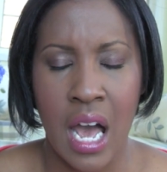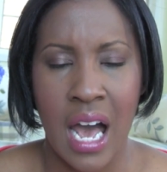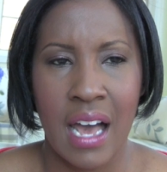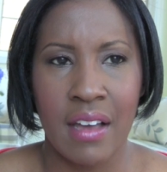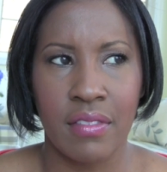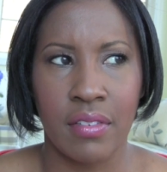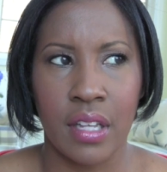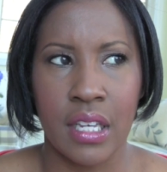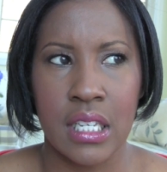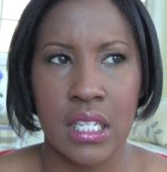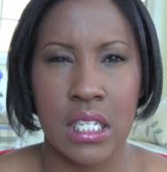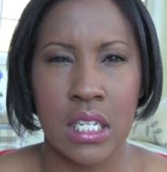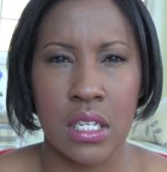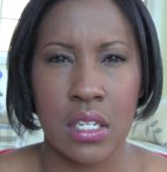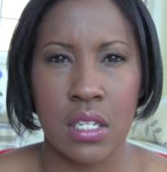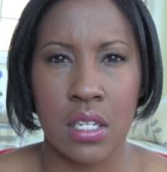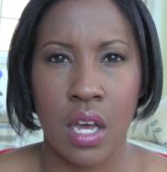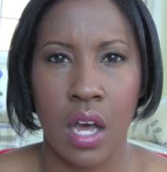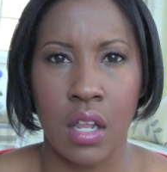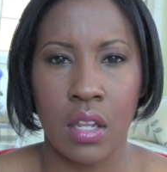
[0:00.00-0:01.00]
I have like
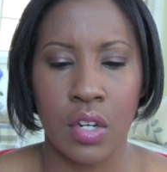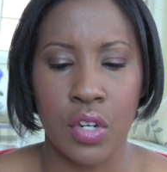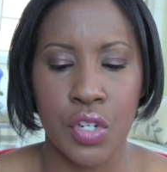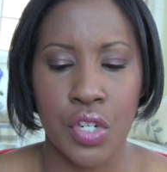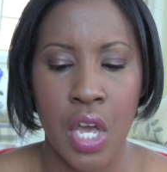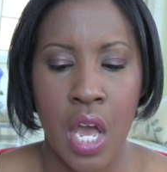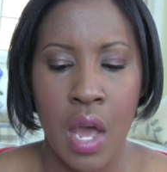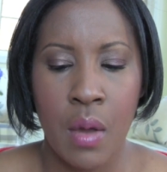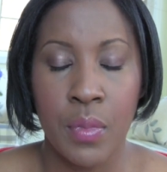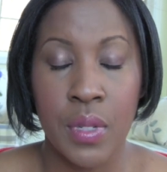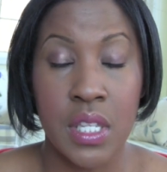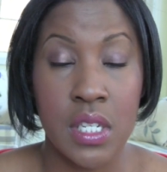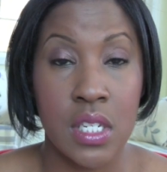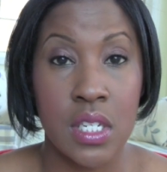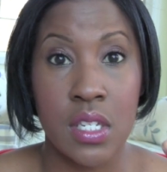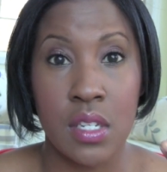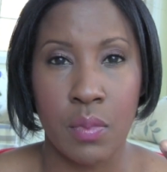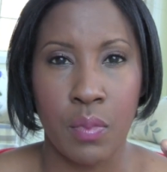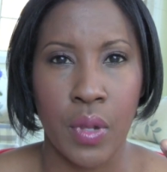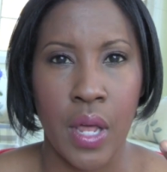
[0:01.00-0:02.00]
six colors, but this
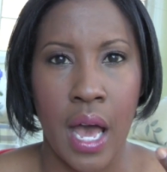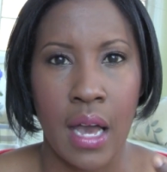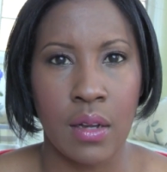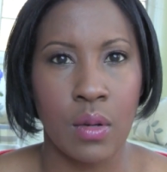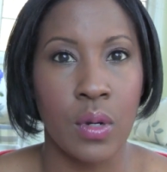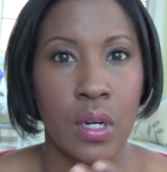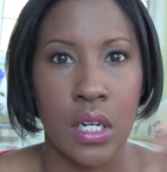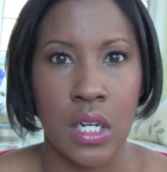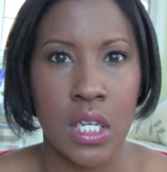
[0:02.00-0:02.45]
is the black one